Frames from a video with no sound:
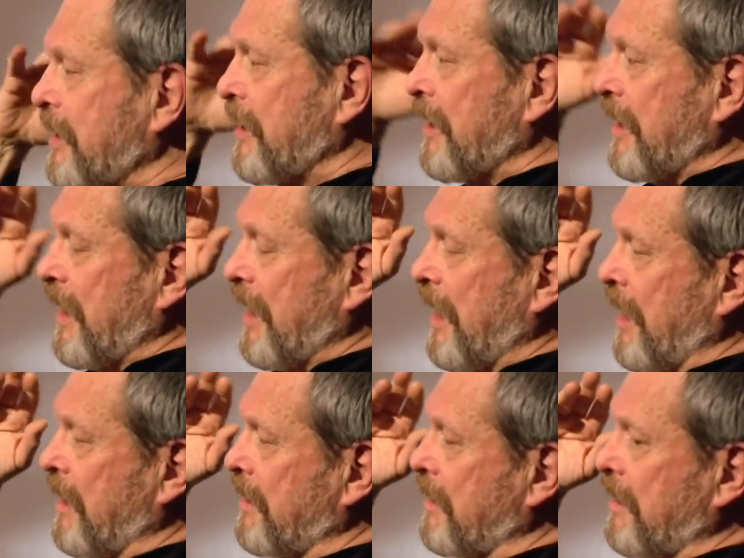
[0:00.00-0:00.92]
Mm.
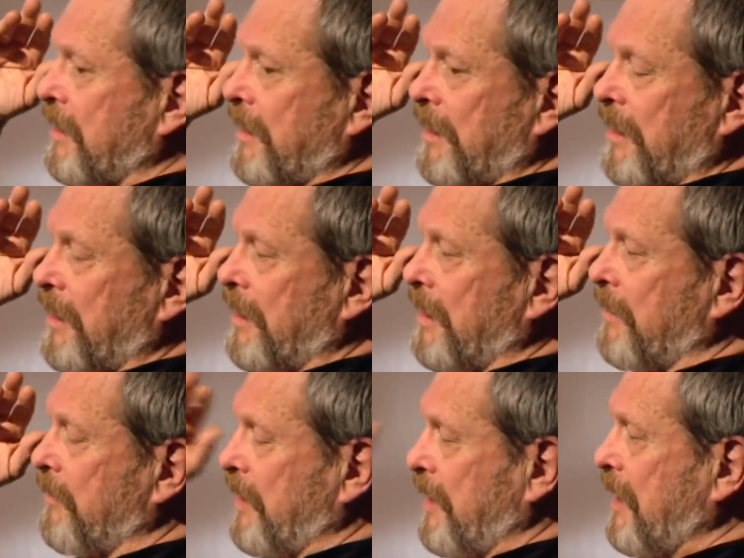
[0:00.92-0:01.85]
And
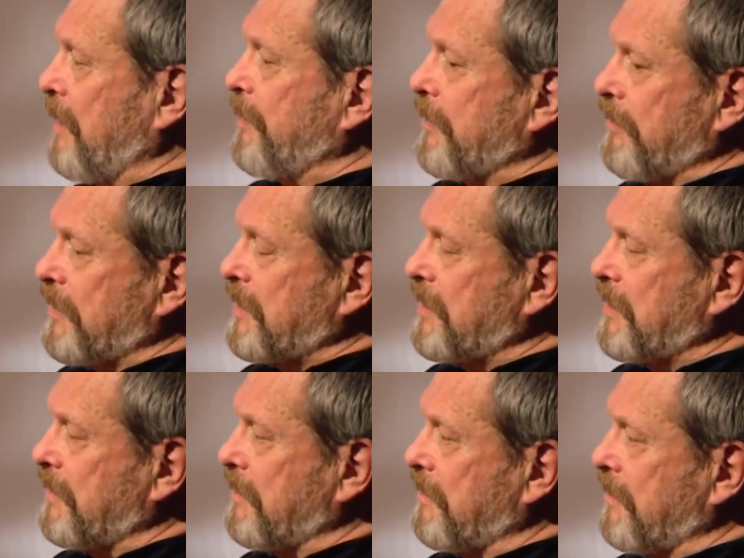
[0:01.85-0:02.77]
and what happened was
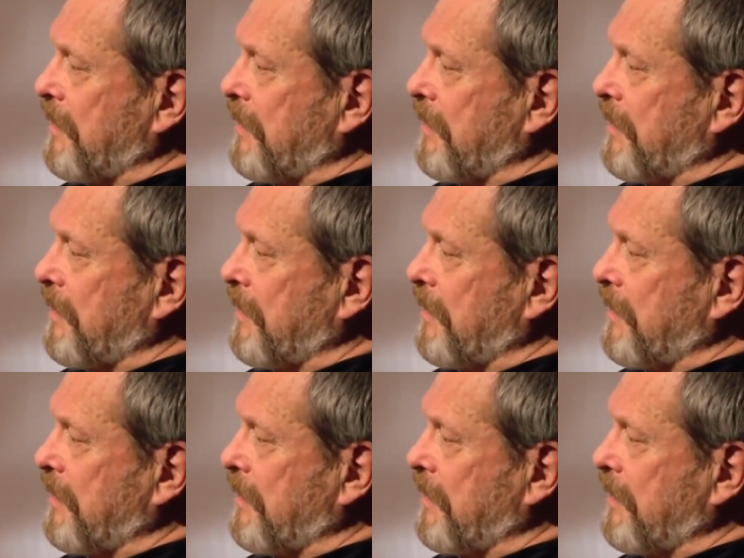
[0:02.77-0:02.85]
that